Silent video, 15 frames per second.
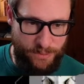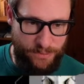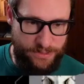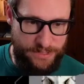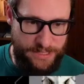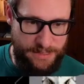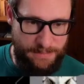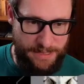
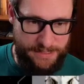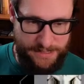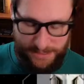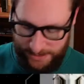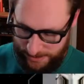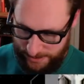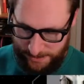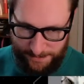
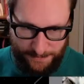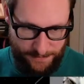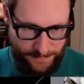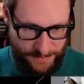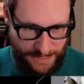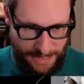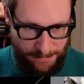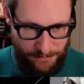cinematic
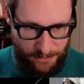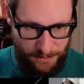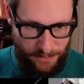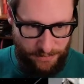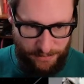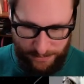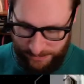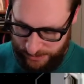camera
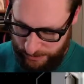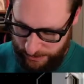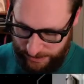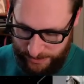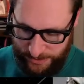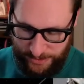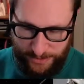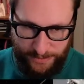movement between
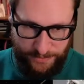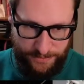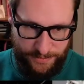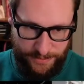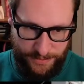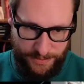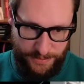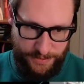the 2.
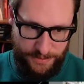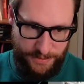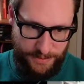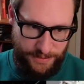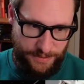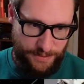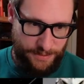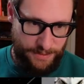
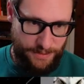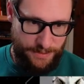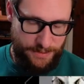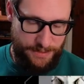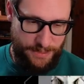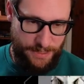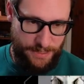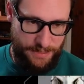
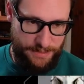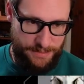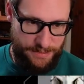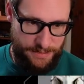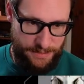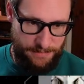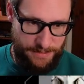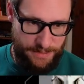
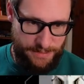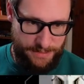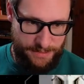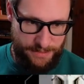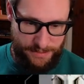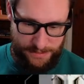Cinematic